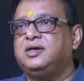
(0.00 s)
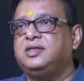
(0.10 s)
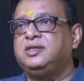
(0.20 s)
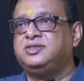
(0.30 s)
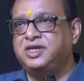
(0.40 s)

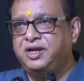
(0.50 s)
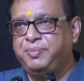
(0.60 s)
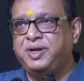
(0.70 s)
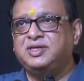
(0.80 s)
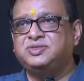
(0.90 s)
this
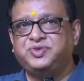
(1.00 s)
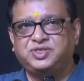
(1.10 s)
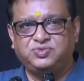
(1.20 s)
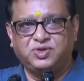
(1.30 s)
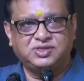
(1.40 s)
independence
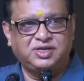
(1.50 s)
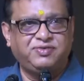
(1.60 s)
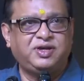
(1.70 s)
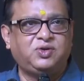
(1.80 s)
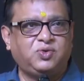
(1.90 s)
which was
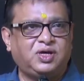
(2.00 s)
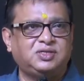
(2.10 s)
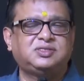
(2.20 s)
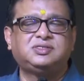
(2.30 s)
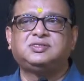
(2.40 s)
given to
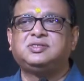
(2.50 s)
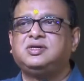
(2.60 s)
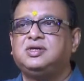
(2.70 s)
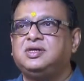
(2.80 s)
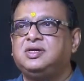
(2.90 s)
us
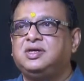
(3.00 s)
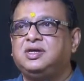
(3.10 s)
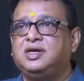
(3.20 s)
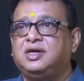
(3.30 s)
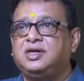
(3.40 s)

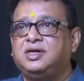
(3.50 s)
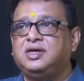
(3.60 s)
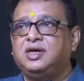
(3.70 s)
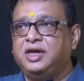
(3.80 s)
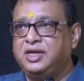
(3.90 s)

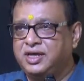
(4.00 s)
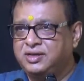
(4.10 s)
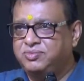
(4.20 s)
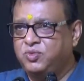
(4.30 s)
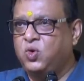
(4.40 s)
in a
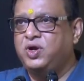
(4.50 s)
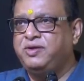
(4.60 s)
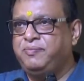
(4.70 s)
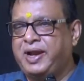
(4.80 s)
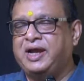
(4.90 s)

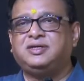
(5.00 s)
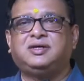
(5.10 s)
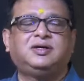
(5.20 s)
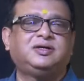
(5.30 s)
golden platter